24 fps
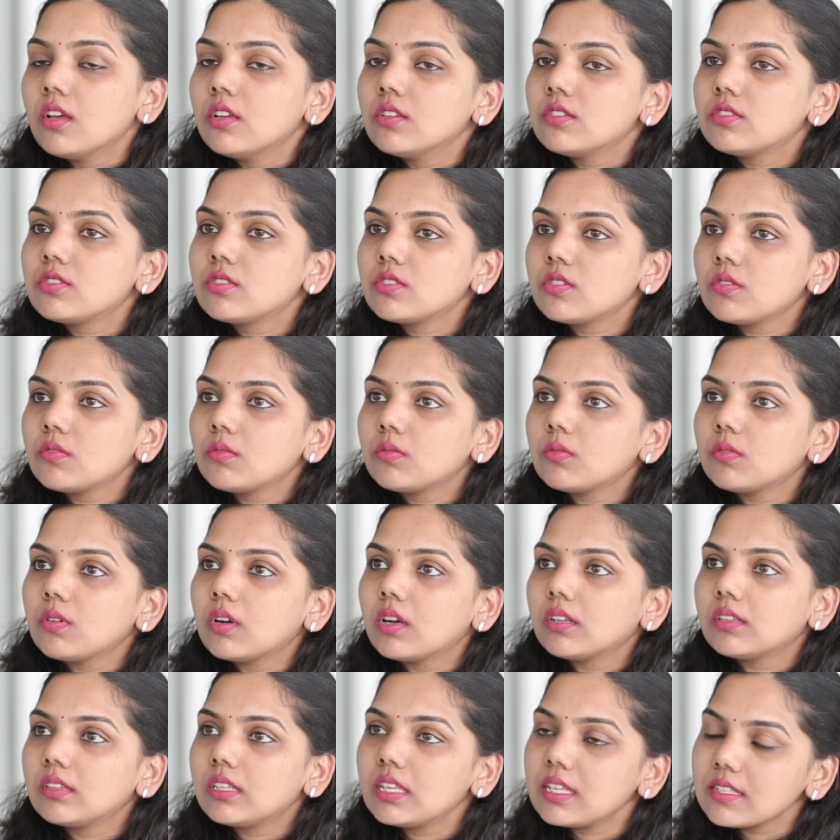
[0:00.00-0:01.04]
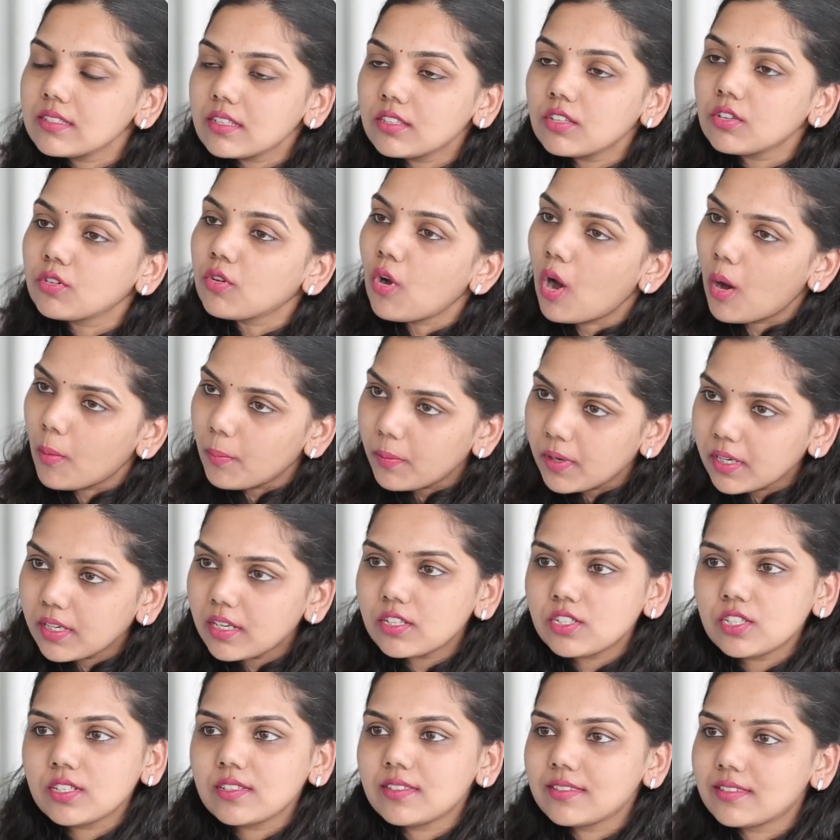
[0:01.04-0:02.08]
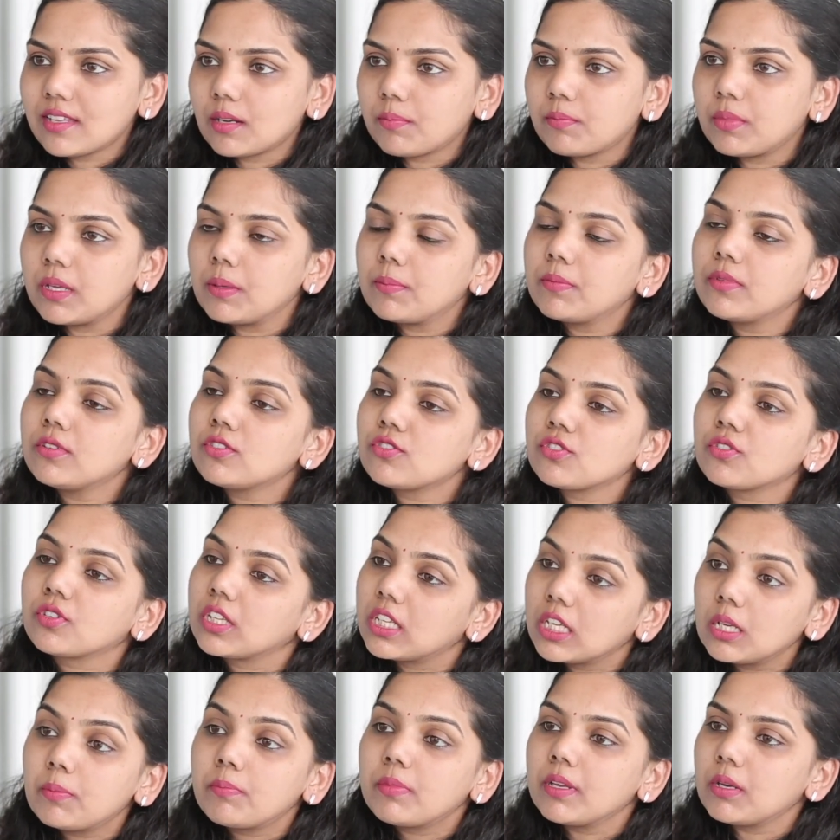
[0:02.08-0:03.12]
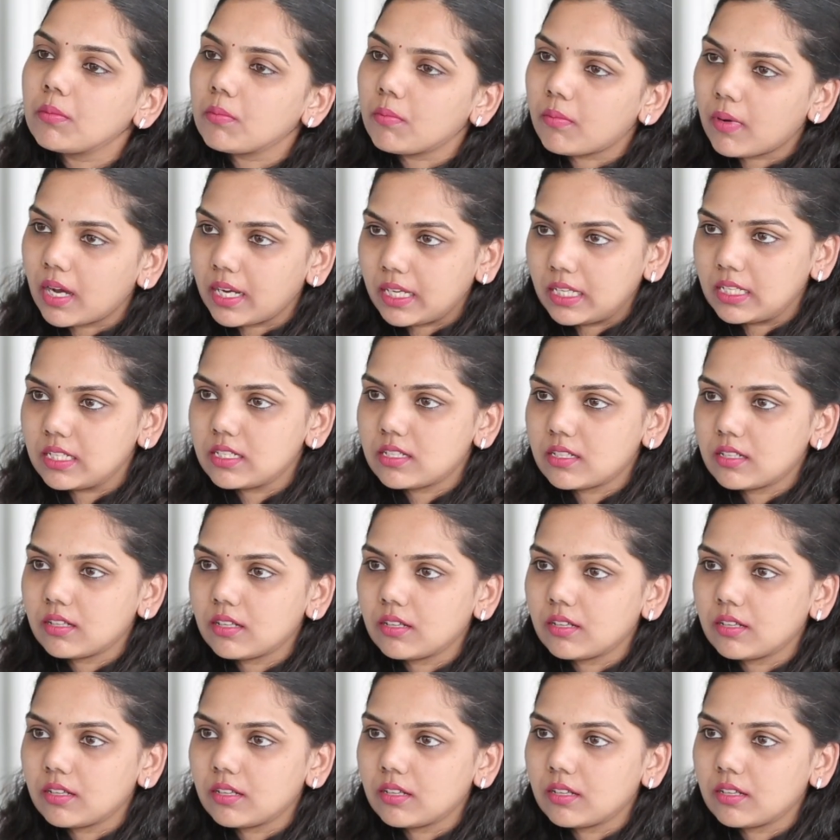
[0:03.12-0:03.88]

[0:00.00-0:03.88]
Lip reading: So these are the complications that people should keep in mind,